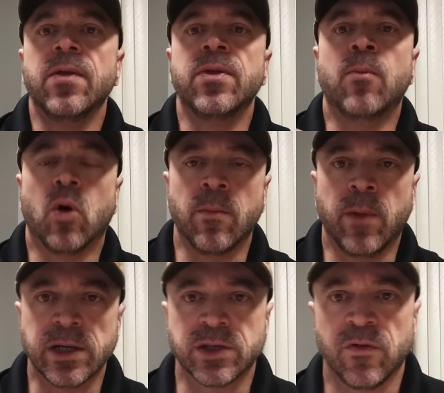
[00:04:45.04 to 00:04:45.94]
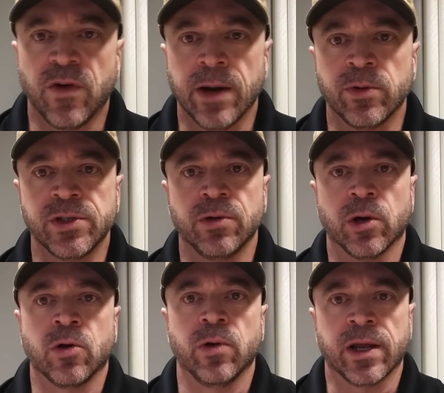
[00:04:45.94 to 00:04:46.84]
the more muscle fibers you're
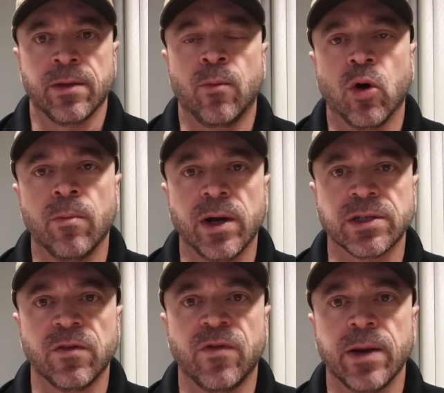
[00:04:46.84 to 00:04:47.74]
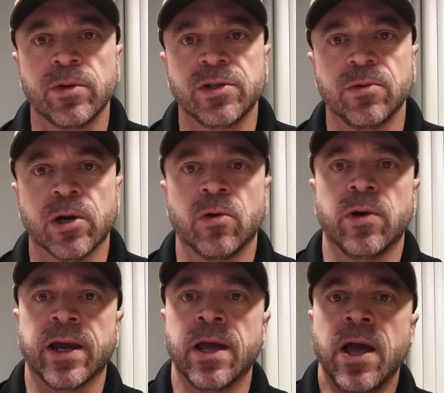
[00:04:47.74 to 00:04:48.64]
recruiting. The more muscle fibers you're
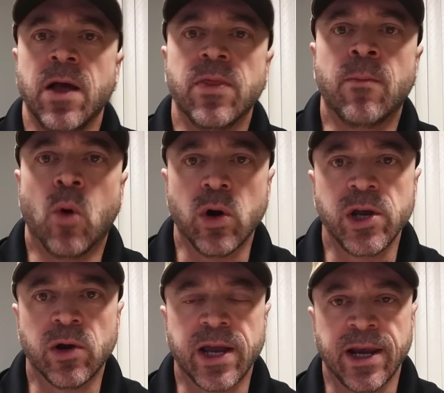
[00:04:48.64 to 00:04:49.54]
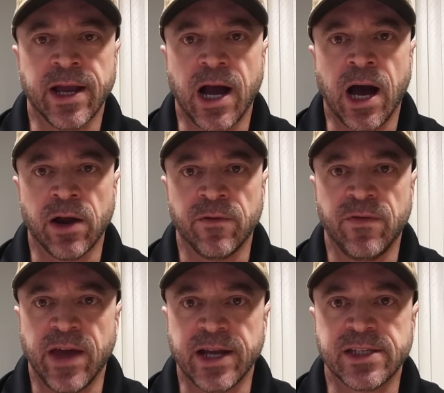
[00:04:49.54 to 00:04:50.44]
recruiting, the more you're getting out
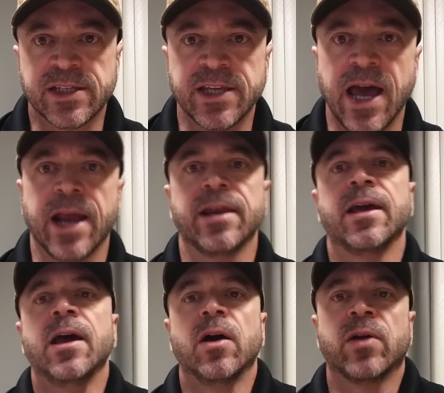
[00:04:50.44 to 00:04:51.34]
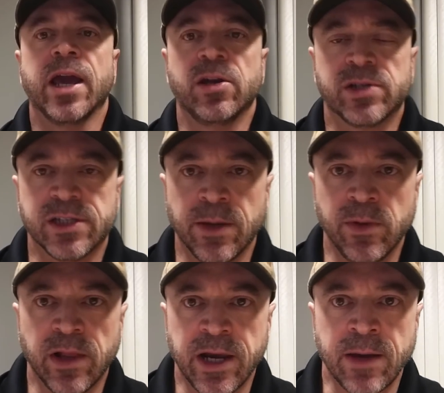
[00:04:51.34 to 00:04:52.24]
of that set. Okay, you're
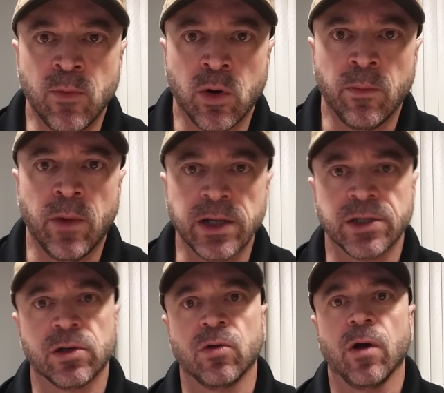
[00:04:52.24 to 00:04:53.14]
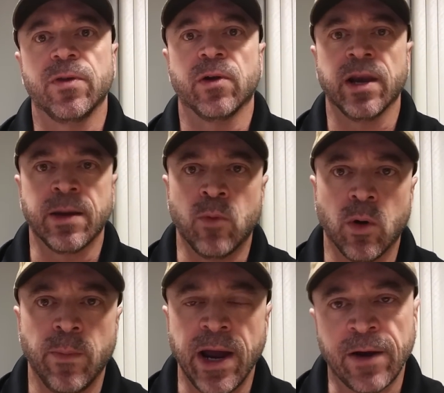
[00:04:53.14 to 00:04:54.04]
stimulating more muscle growth. You're getting
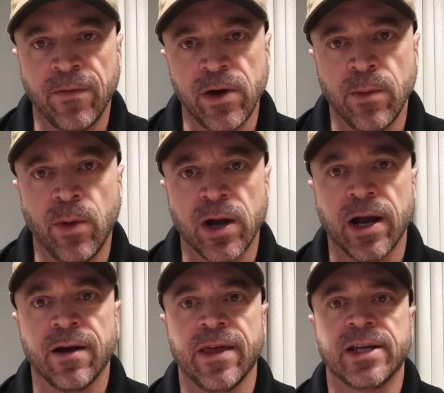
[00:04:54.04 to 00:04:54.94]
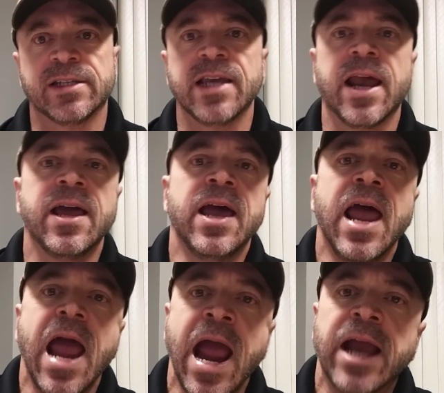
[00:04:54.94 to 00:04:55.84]
more bang for your buck out of that set.
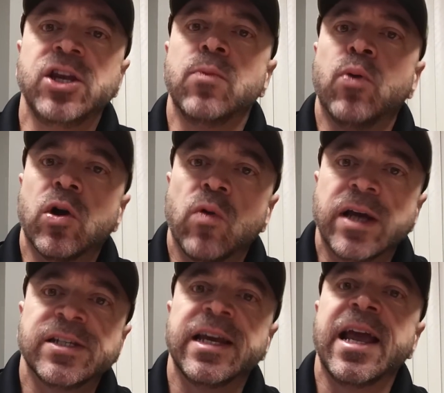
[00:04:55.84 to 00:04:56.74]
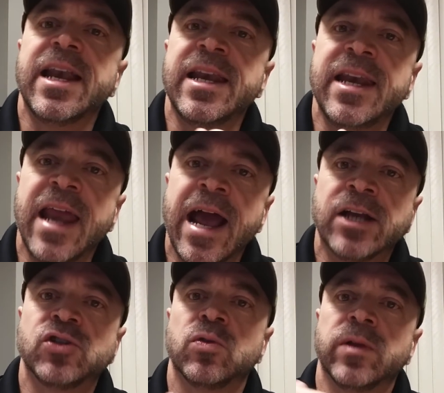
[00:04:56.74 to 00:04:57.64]
And you're progressing
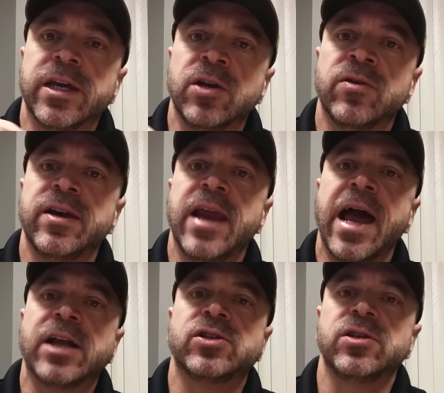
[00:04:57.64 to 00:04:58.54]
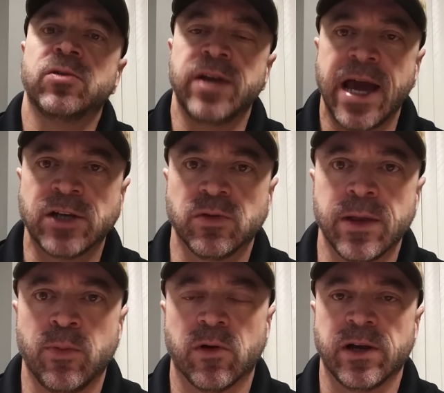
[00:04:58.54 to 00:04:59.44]
naturally. You're, nat- you're
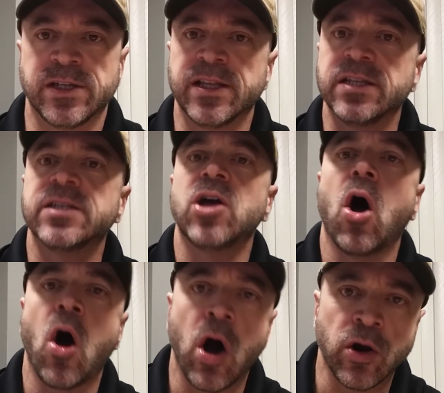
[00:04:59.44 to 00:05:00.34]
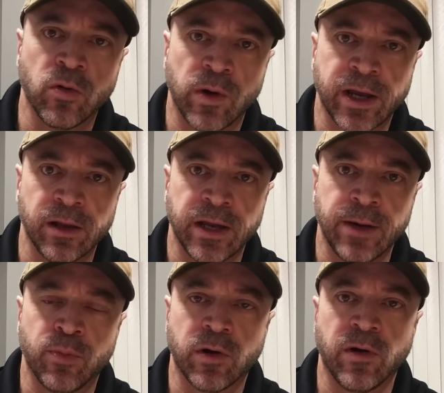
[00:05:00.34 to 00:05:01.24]
naturally progressing. This is auto
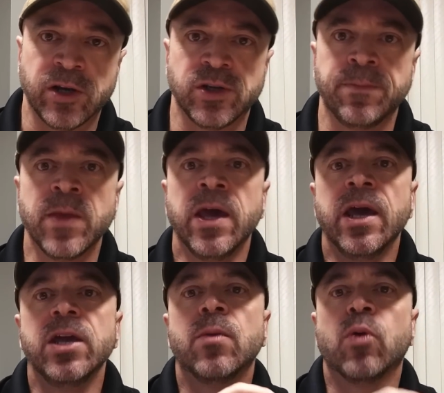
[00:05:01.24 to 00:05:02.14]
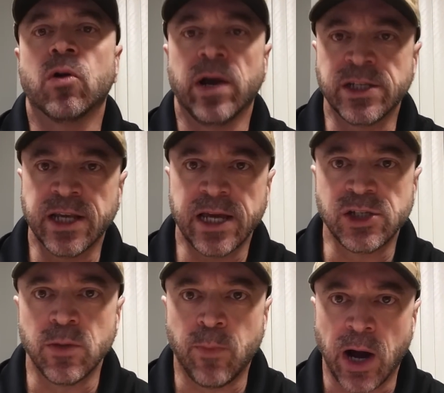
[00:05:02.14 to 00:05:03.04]
regulated progression. You're progressing
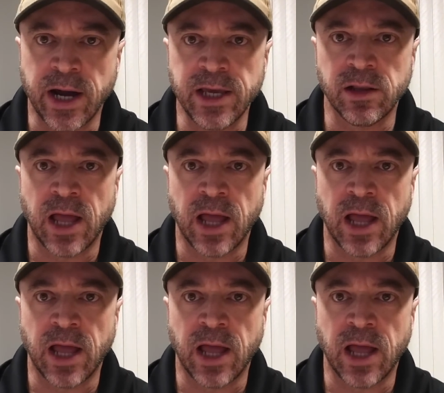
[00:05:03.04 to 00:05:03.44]
as your body